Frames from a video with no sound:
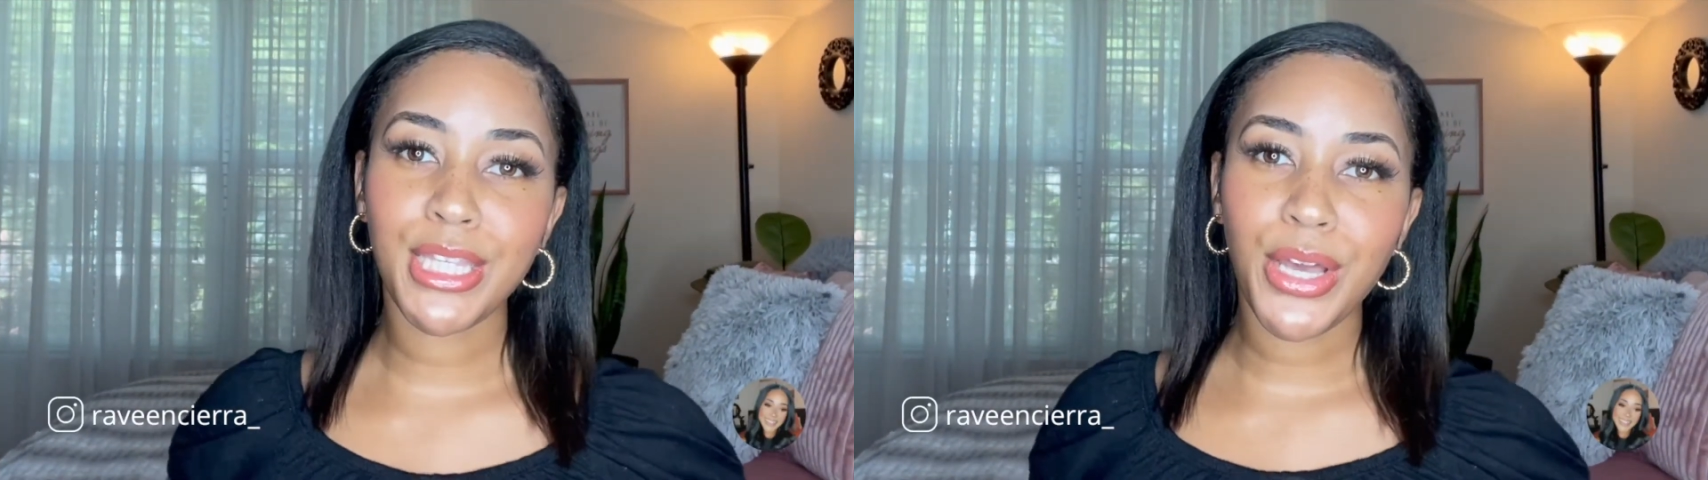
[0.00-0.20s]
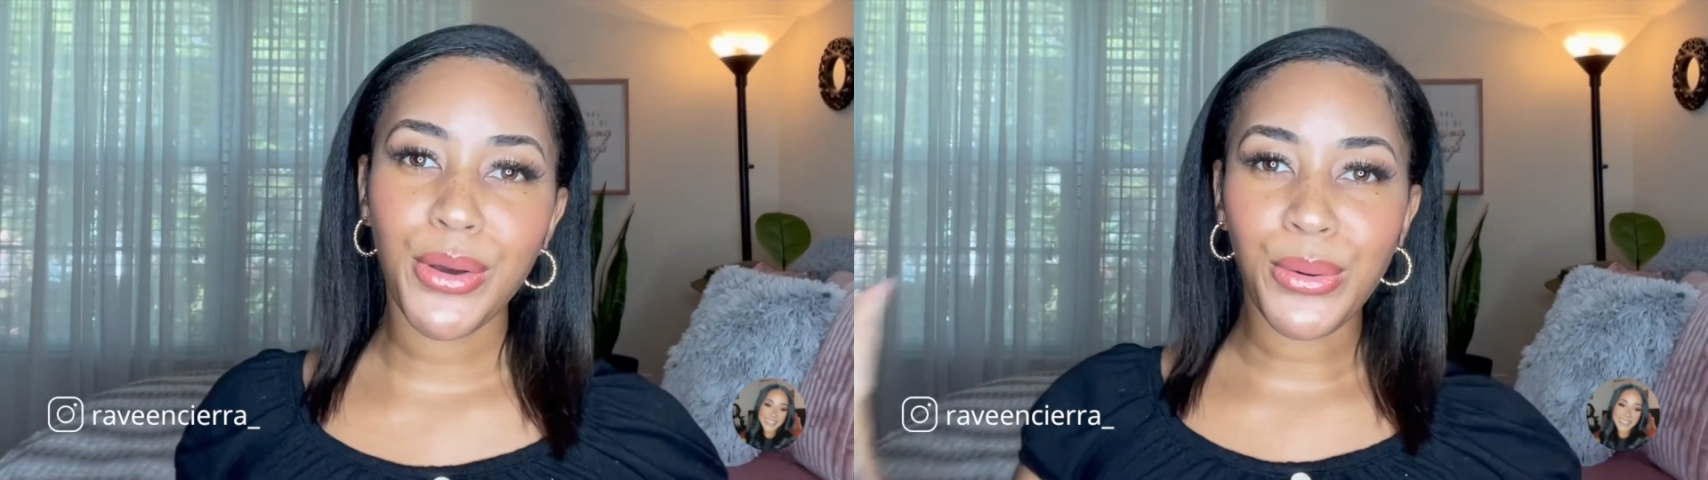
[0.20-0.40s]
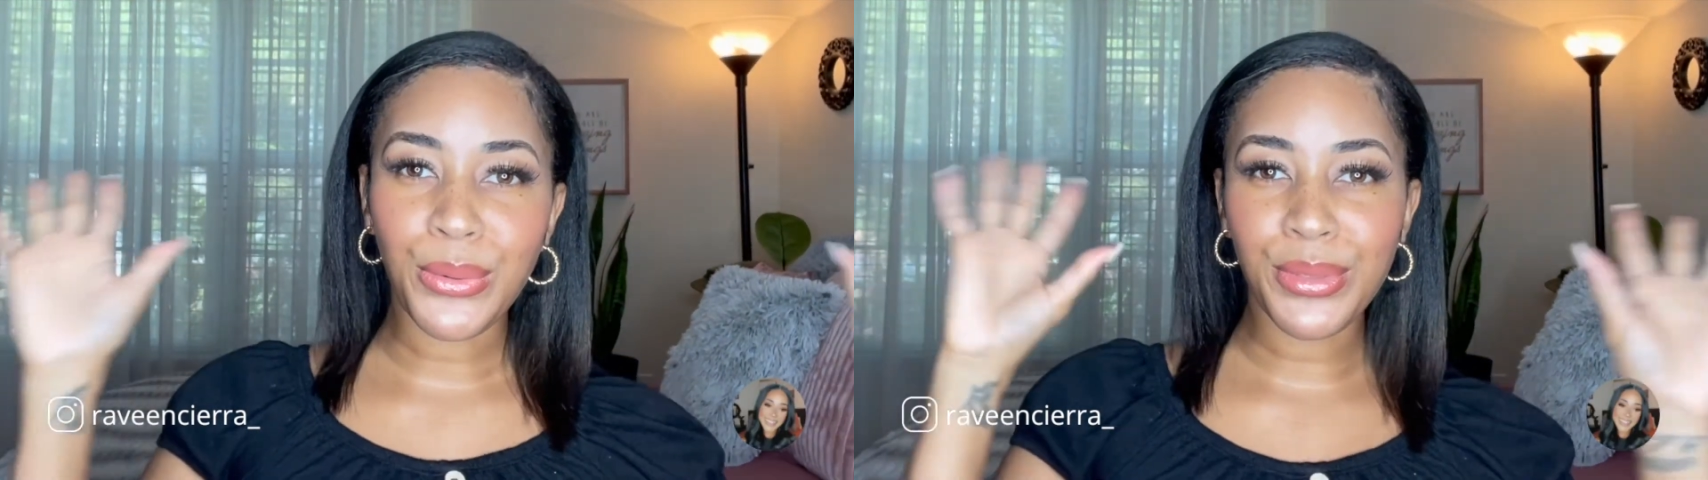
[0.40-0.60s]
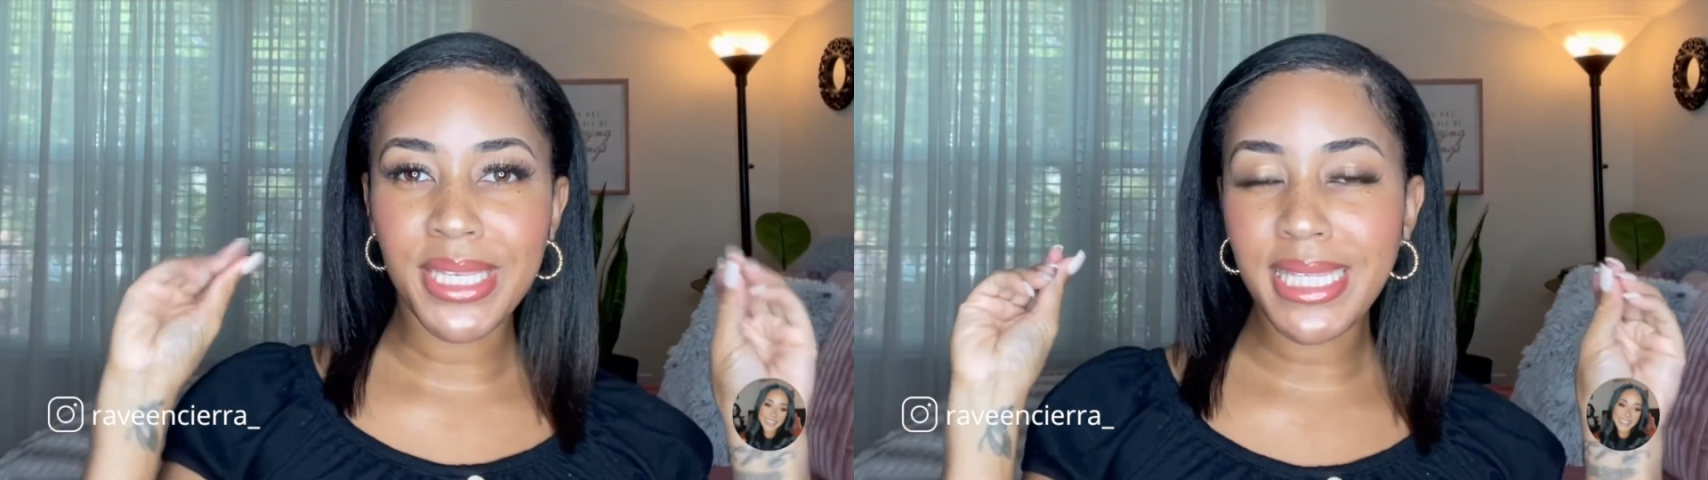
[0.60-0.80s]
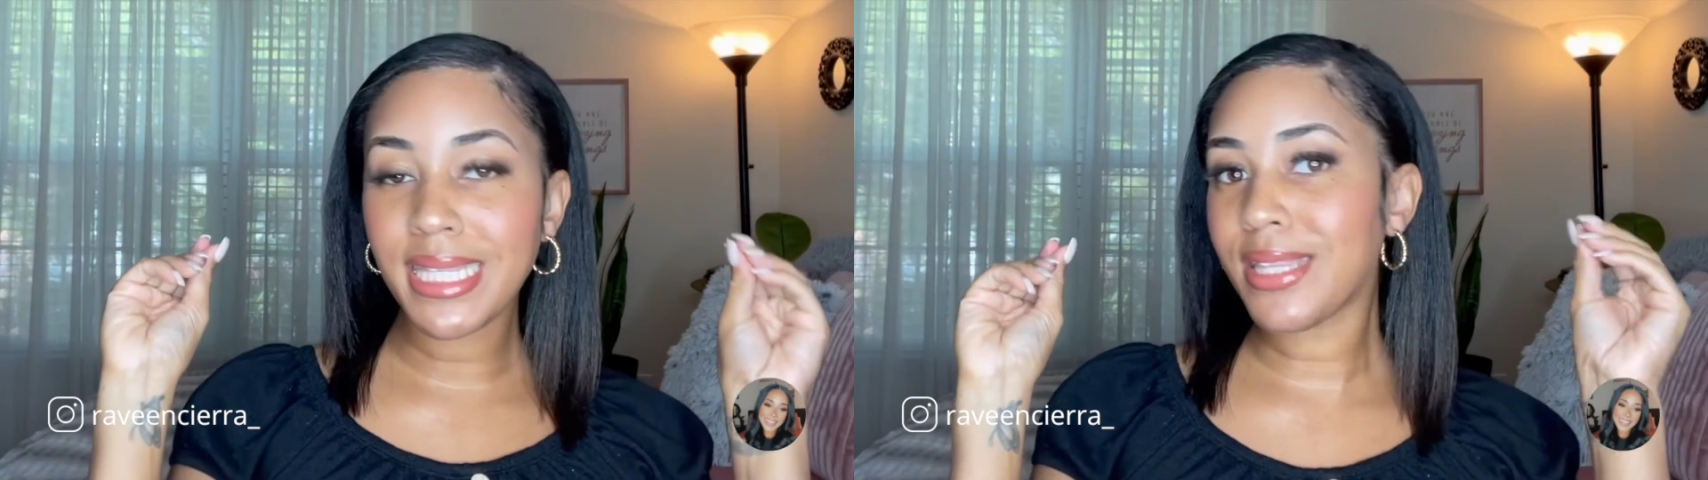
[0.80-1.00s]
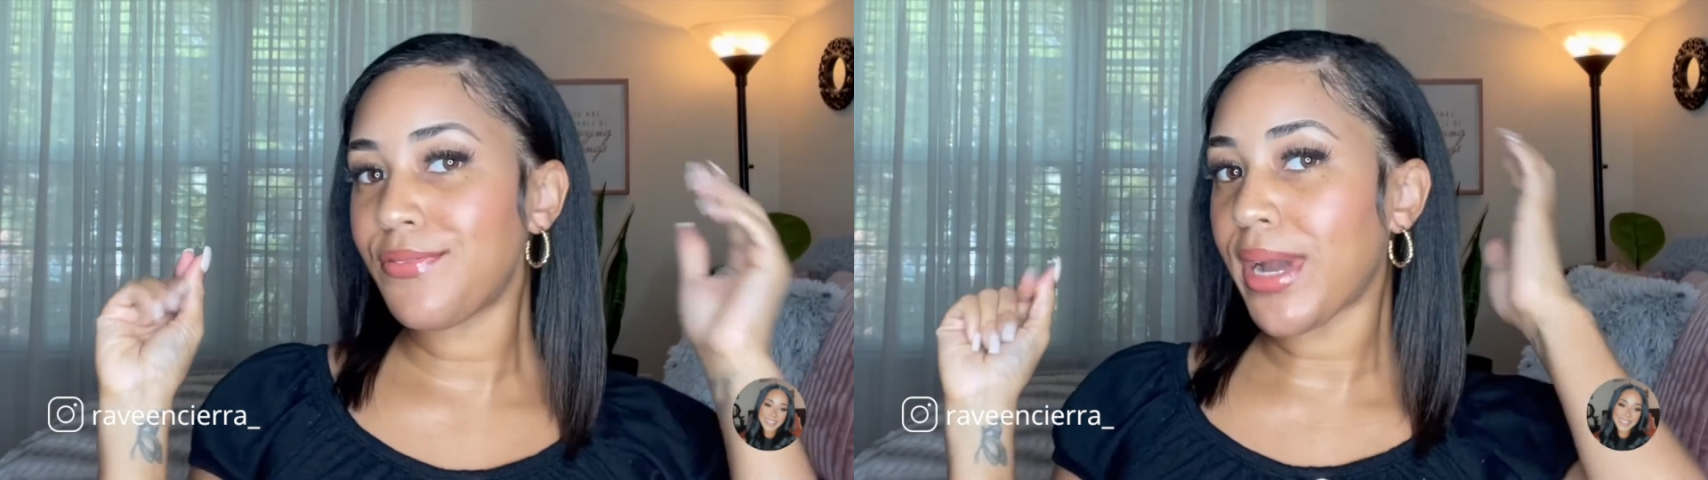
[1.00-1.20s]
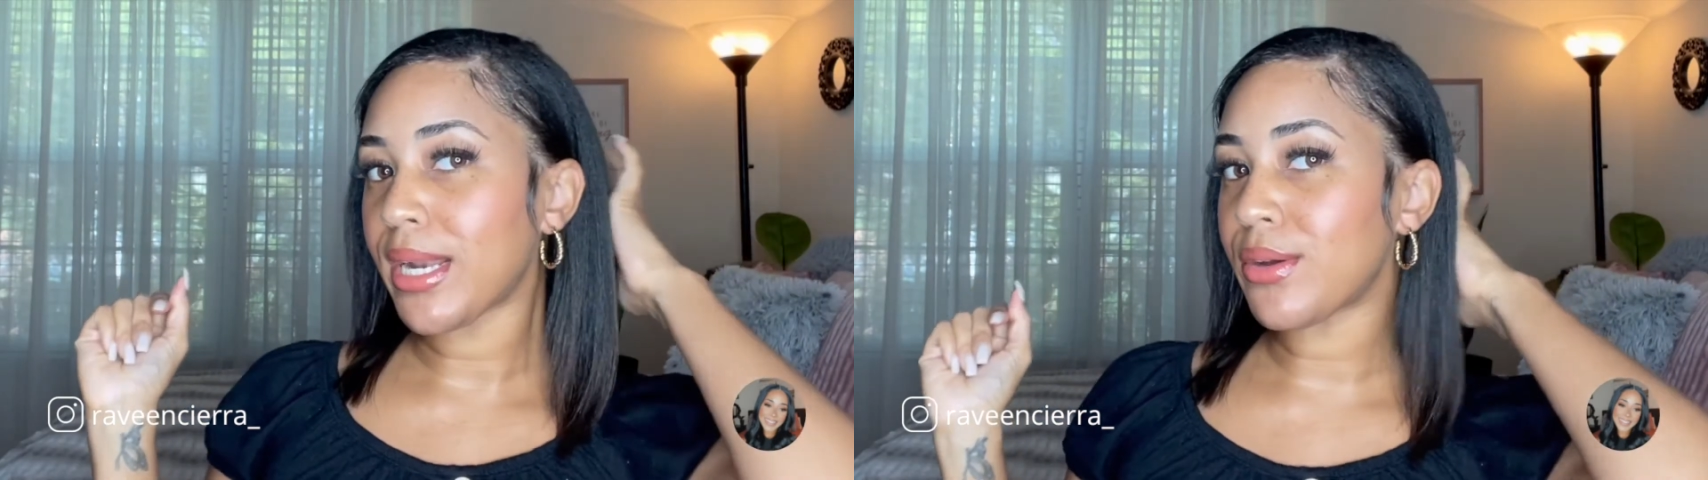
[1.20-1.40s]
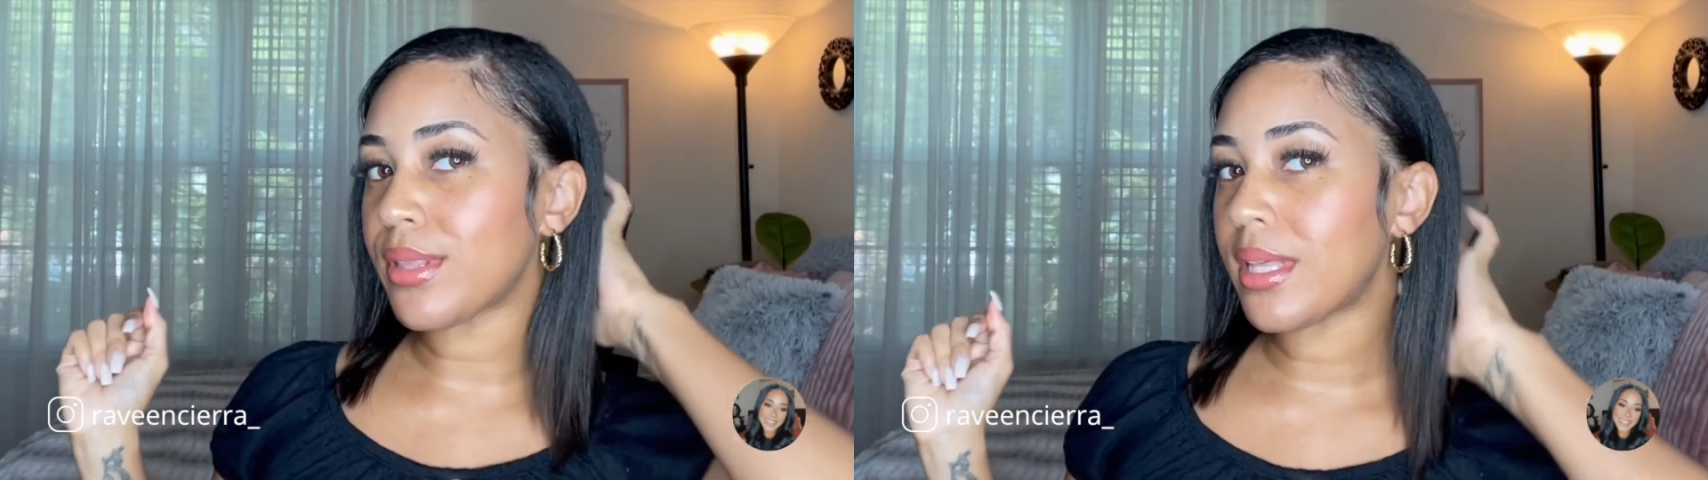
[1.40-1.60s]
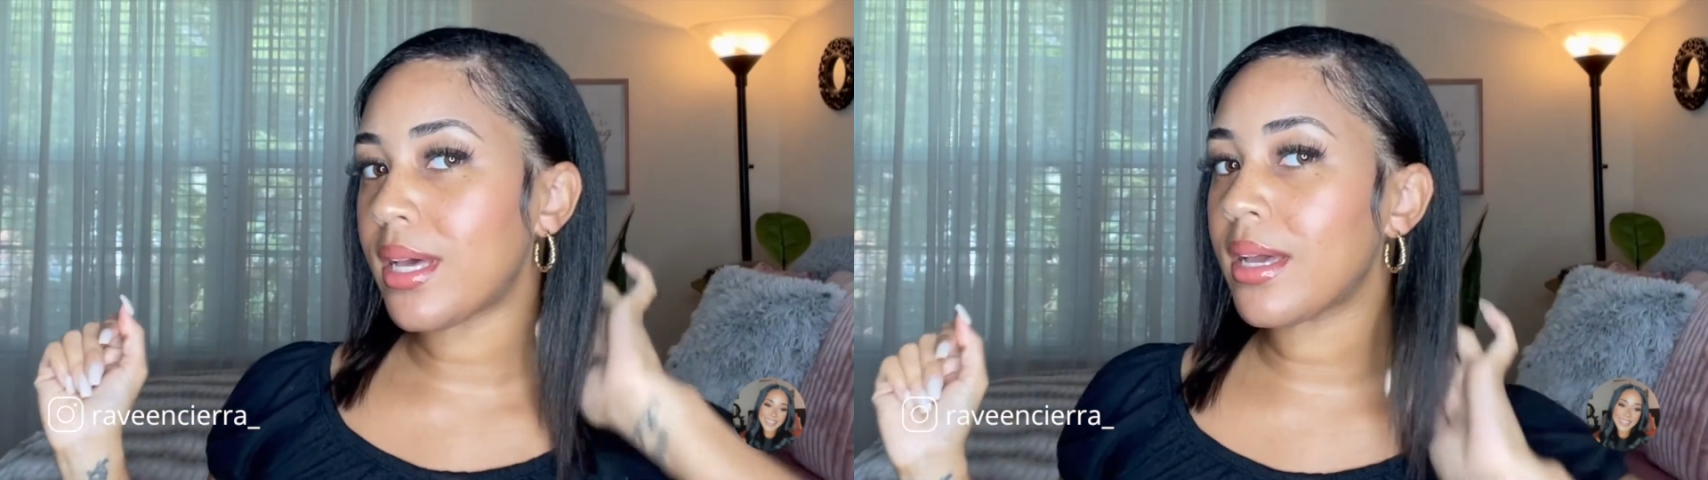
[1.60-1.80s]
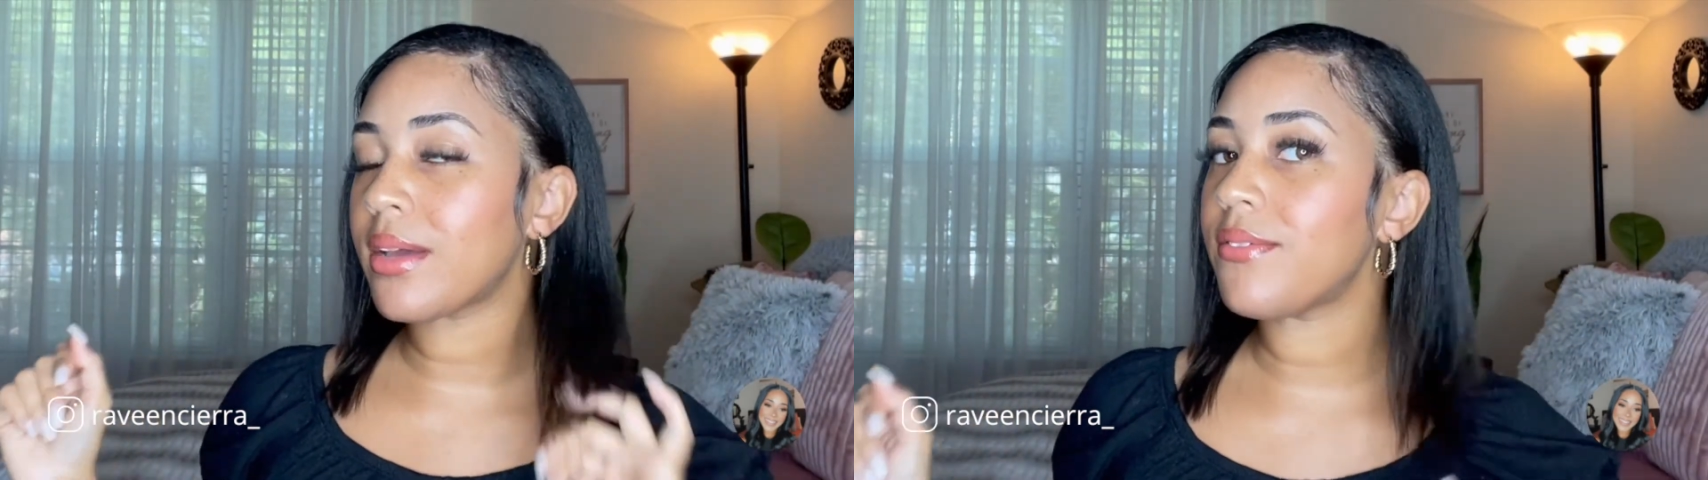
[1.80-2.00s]
so this is the final
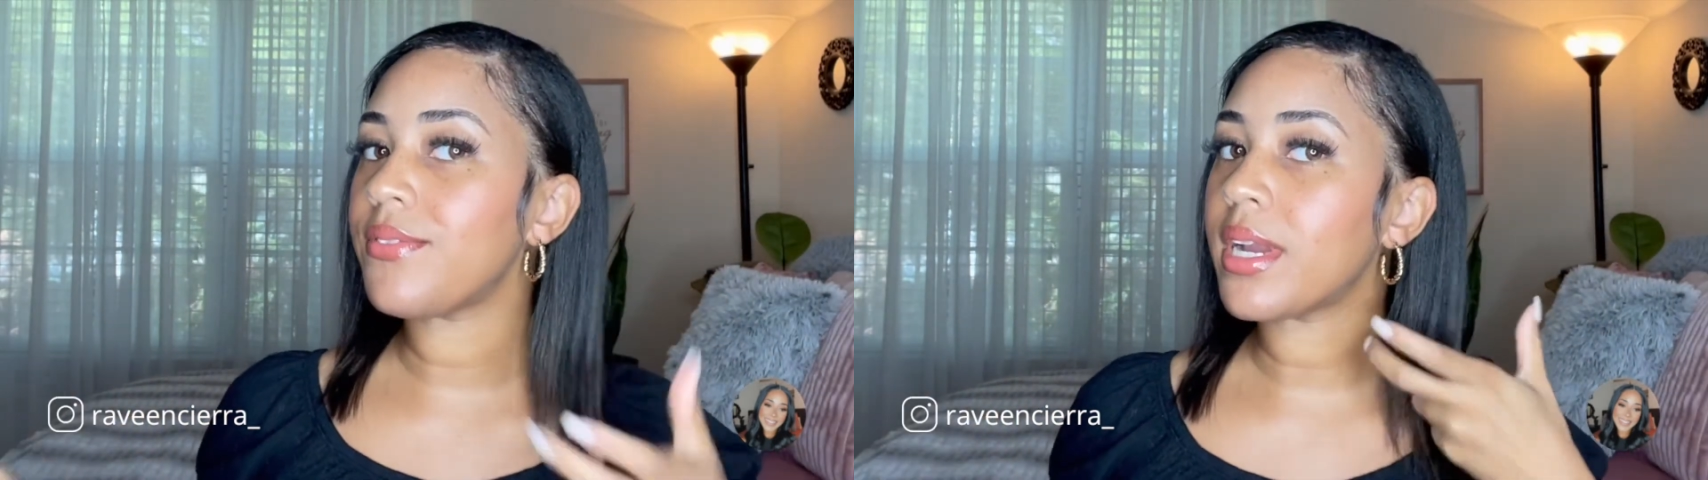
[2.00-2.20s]
look.